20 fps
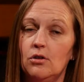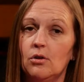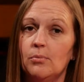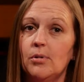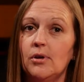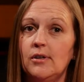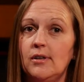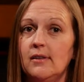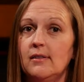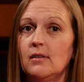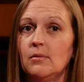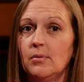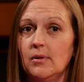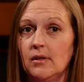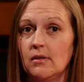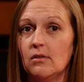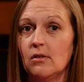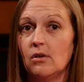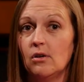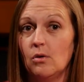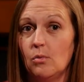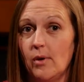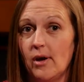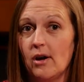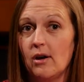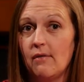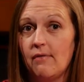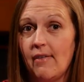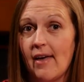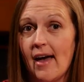your participants are
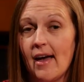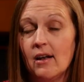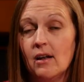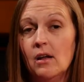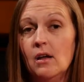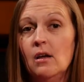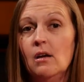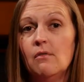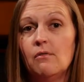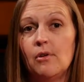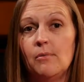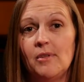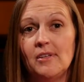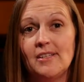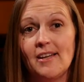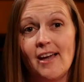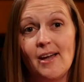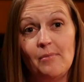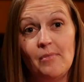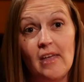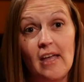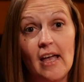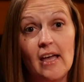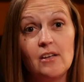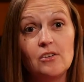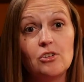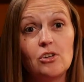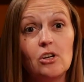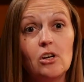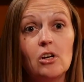aware of that from the time they
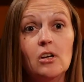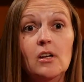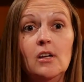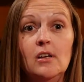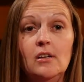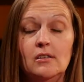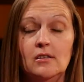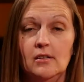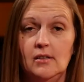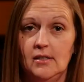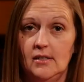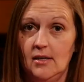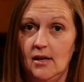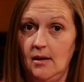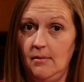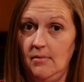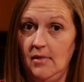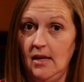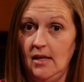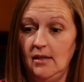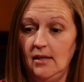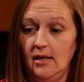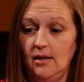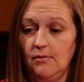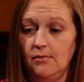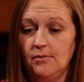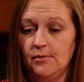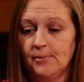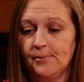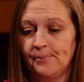enter to the time they
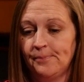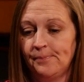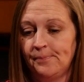leave.